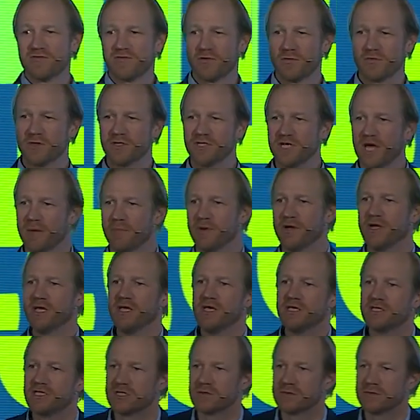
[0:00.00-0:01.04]
from the
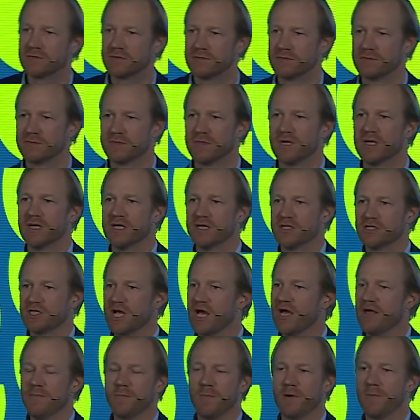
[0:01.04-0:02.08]
Japanese.
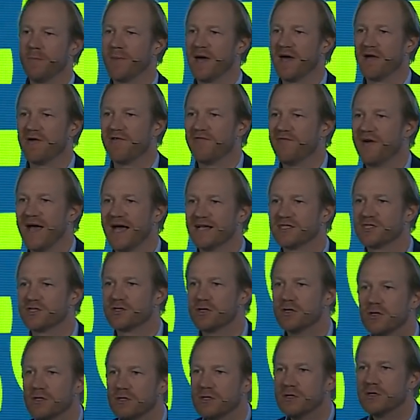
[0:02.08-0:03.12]
Cheaper, better, faster.